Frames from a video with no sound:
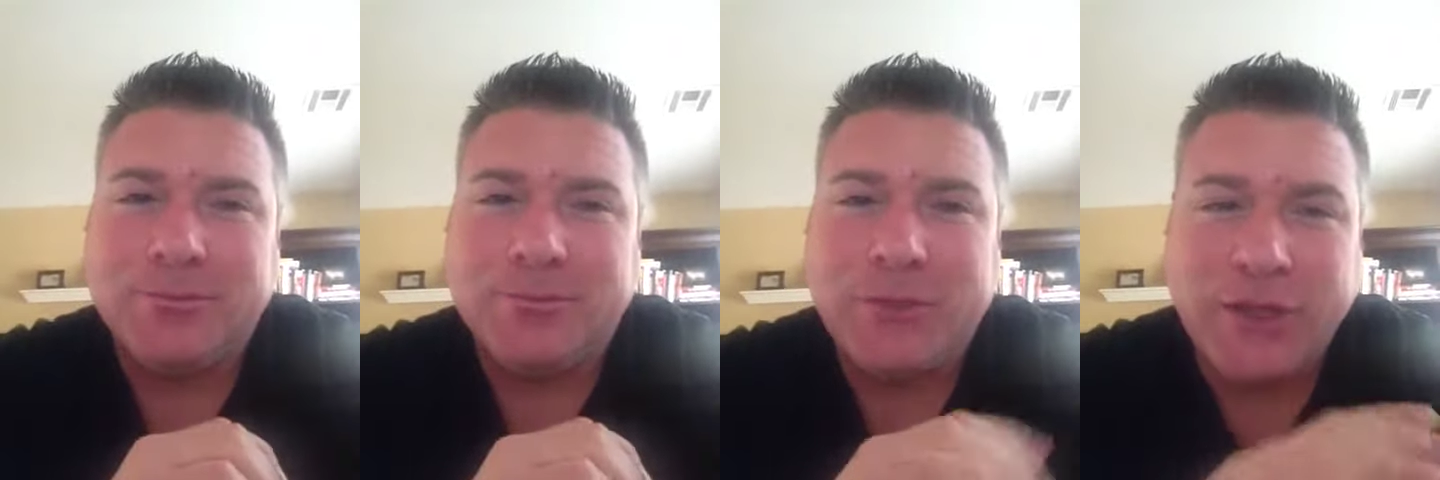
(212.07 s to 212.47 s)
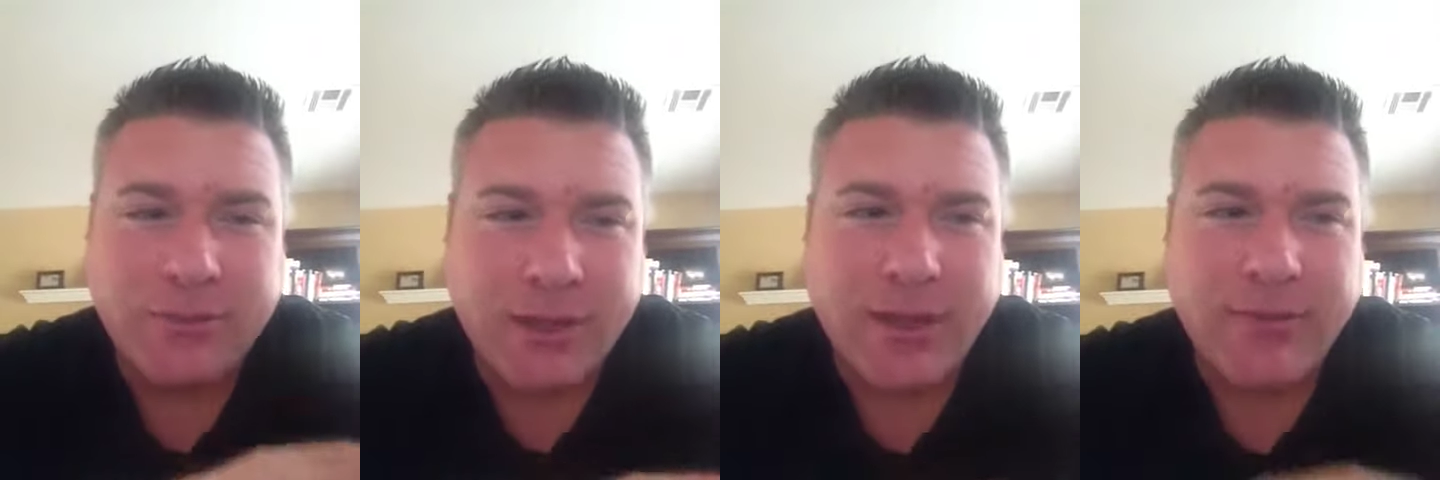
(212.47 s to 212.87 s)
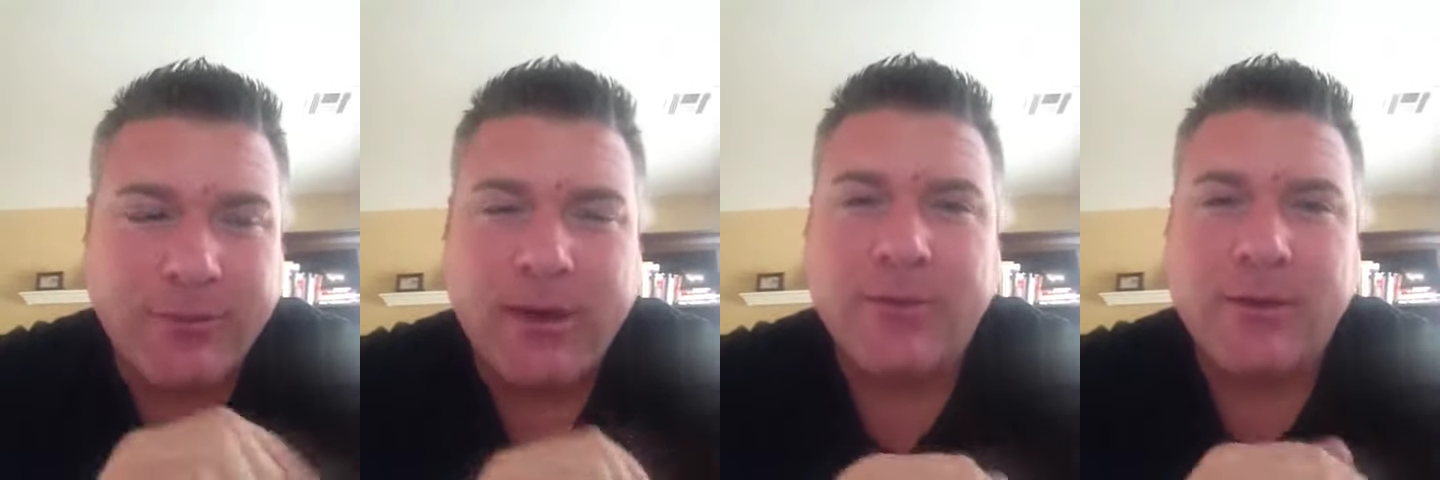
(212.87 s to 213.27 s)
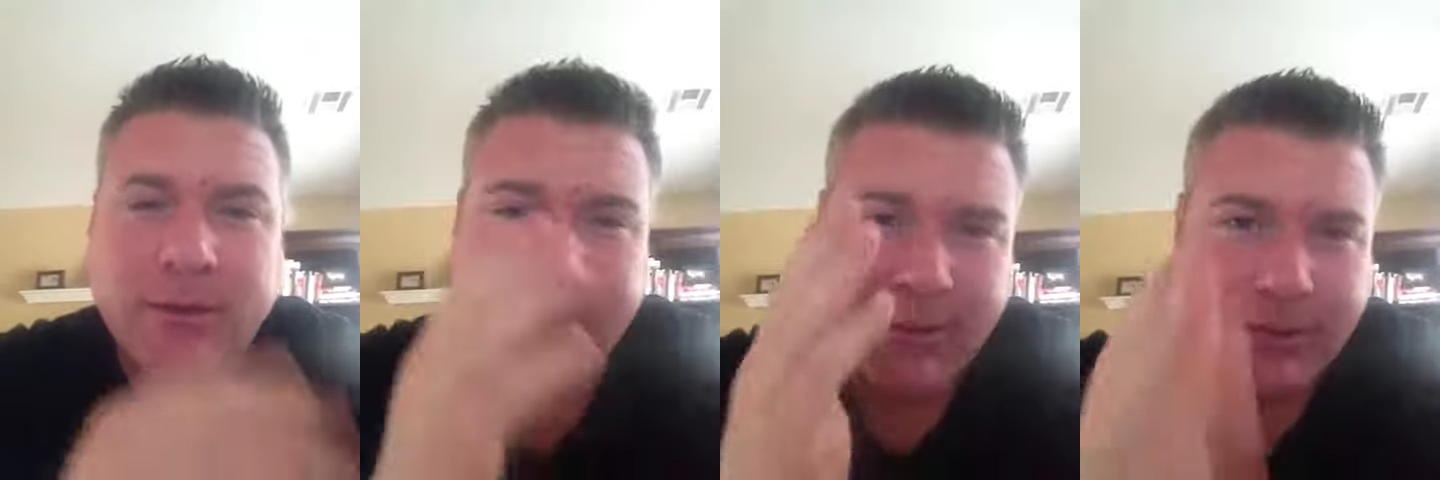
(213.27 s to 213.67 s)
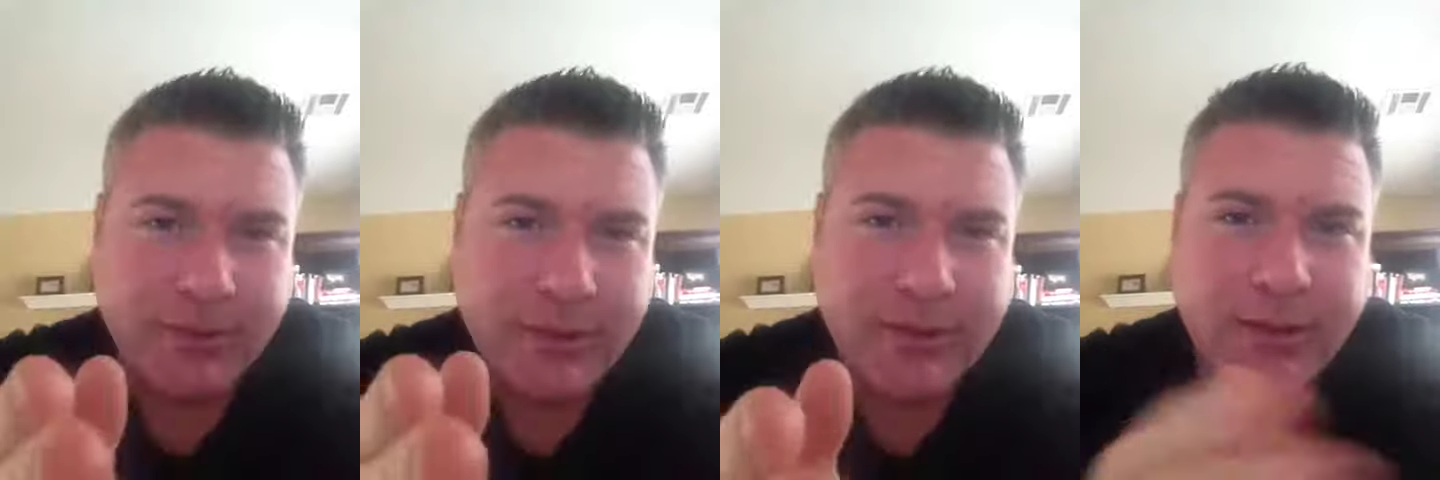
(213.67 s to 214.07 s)
Changed my life forever.
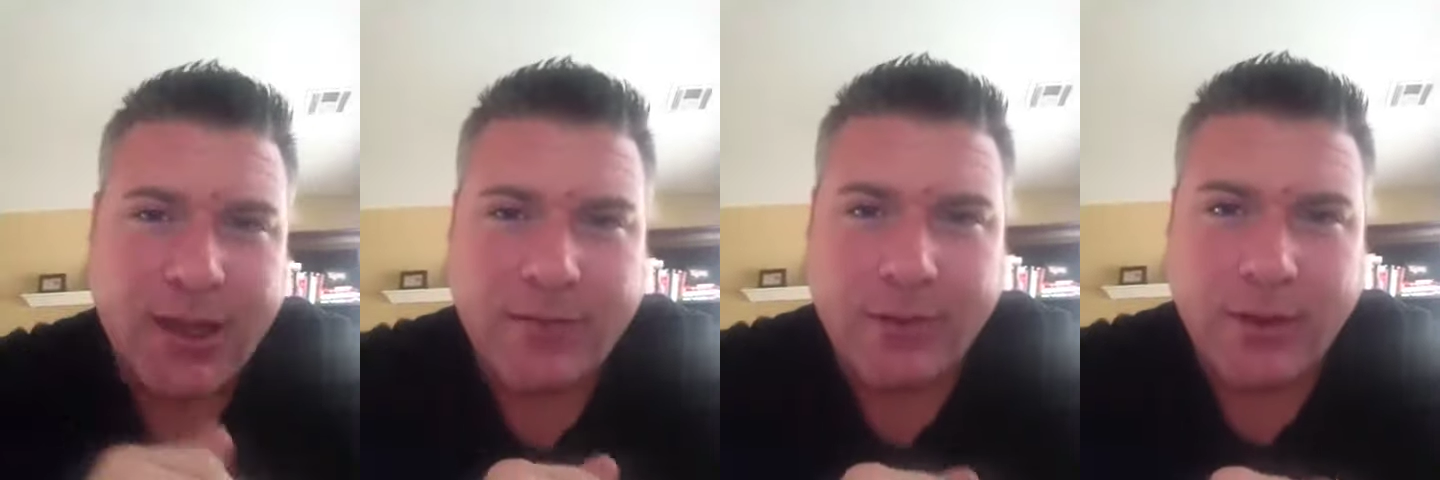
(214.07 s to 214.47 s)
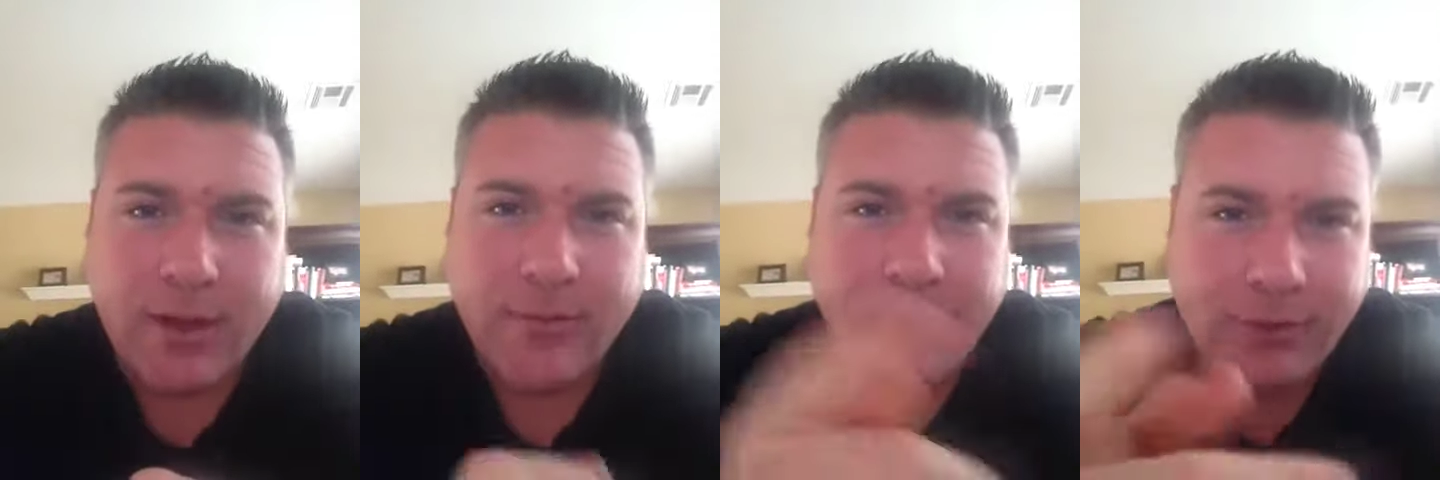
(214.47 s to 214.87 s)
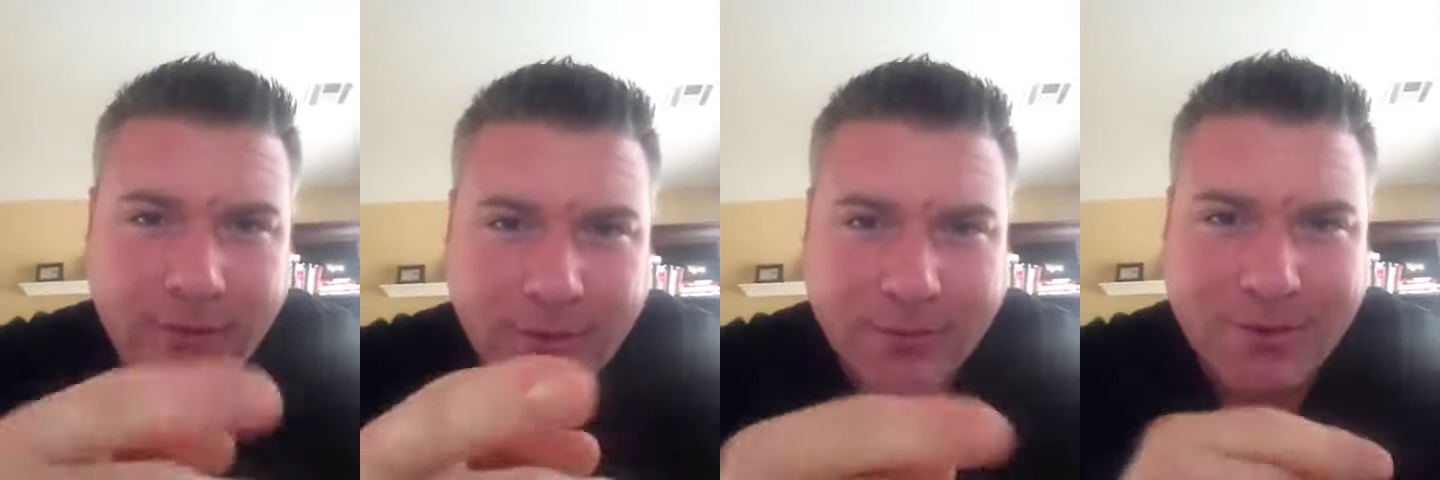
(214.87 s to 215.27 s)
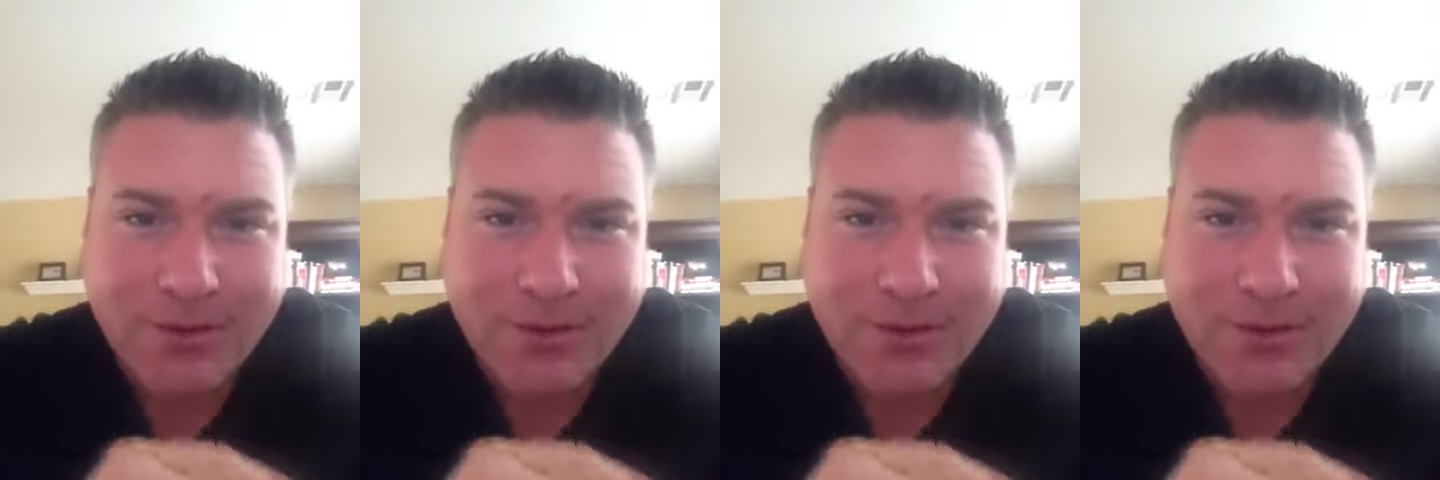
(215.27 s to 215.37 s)
Changed a lot of our lives forever.